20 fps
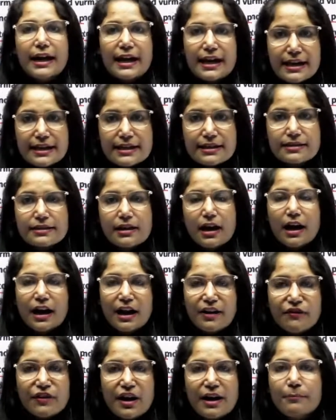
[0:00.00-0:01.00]
Is
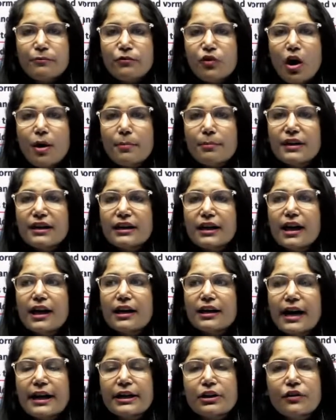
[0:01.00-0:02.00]
if I am forming
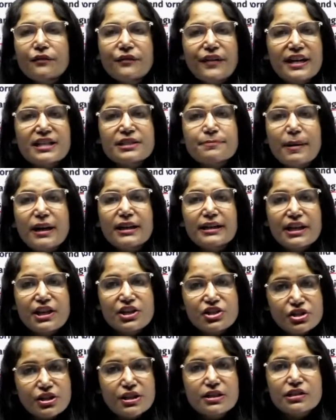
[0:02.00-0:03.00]
a kind of
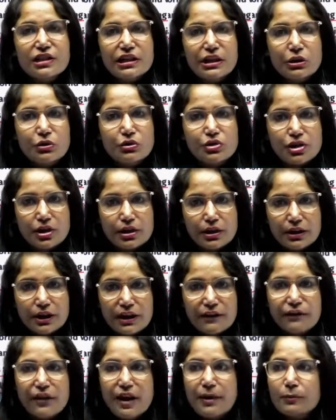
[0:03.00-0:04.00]
expectational solution,
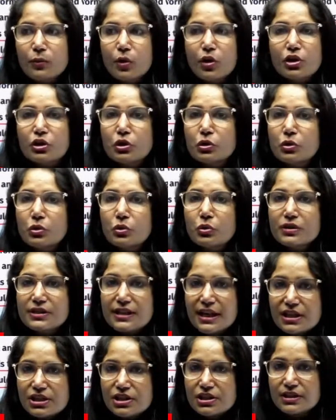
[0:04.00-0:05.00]
if I am going to do
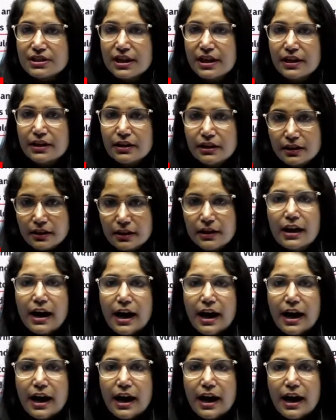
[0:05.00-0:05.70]
such thing,